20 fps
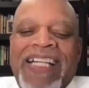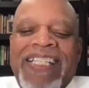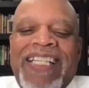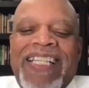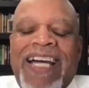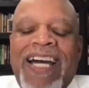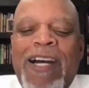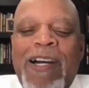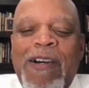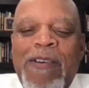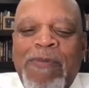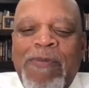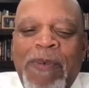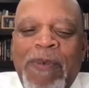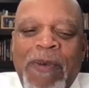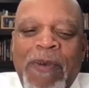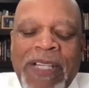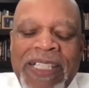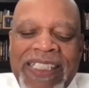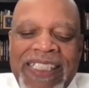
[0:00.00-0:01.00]

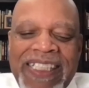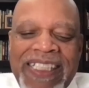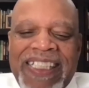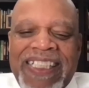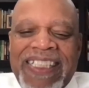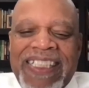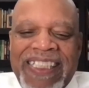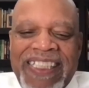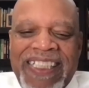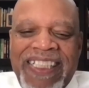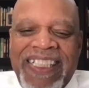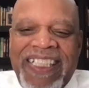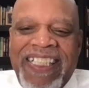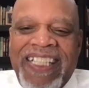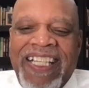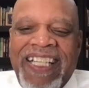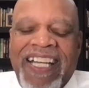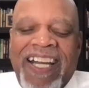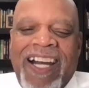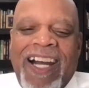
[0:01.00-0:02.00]

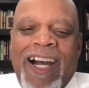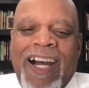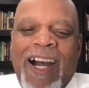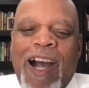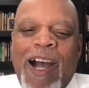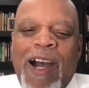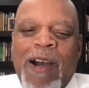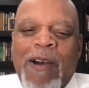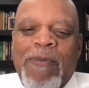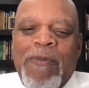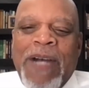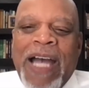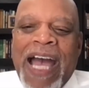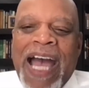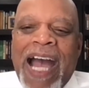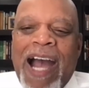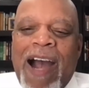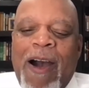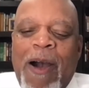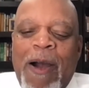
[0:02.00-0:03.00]
basically,
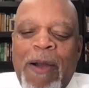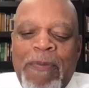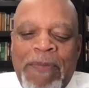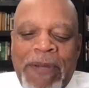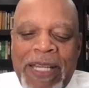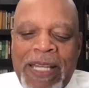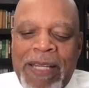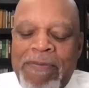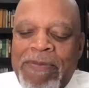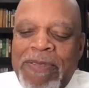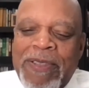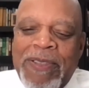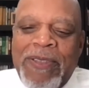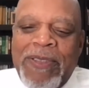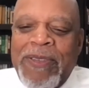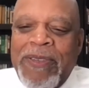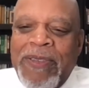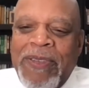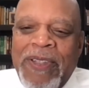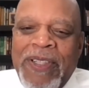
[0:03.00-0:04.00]
are
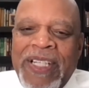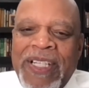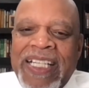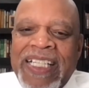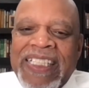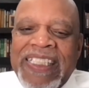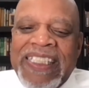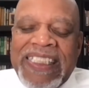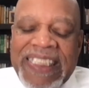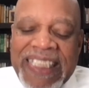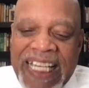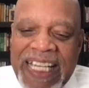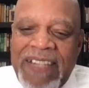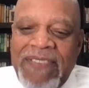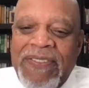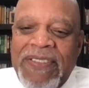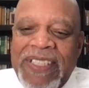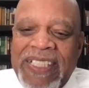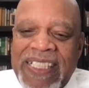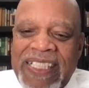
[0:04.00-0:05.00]
people
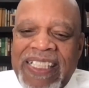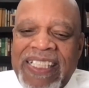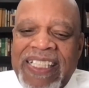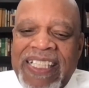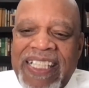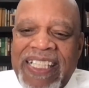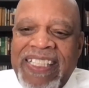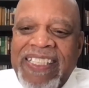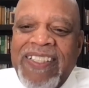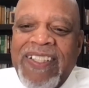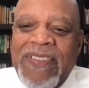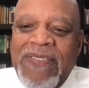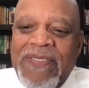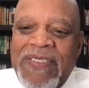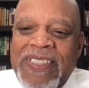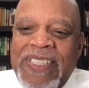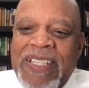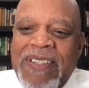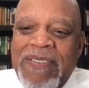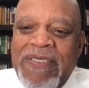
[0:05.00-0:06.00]
saving enough
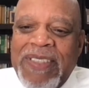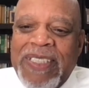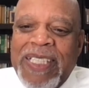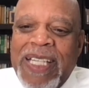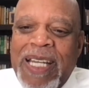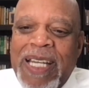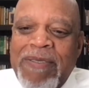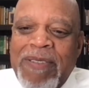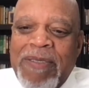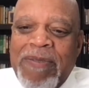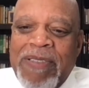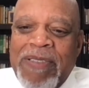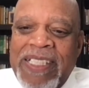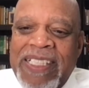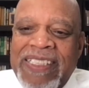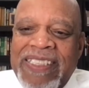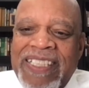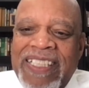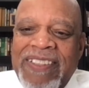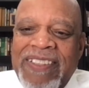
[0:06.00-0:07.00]
in their retirement
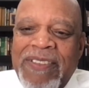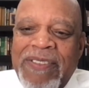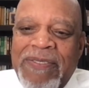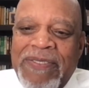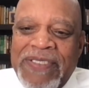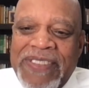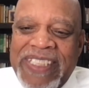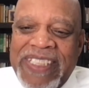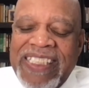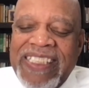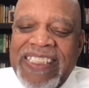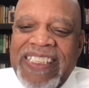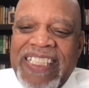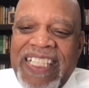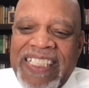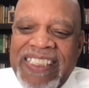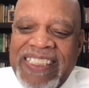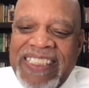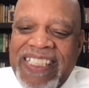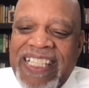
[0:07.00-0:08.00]
plans? I know Fidelity
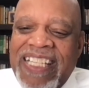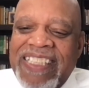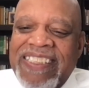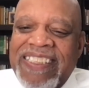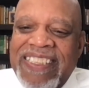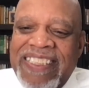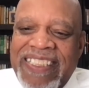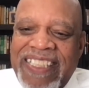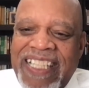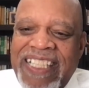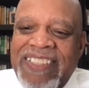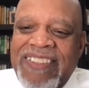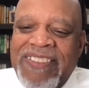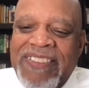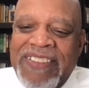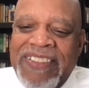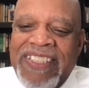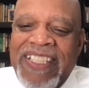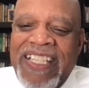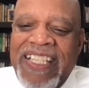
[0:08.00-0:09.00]
has lots of data
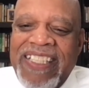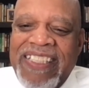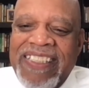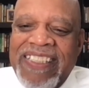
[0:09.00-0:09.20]
on that.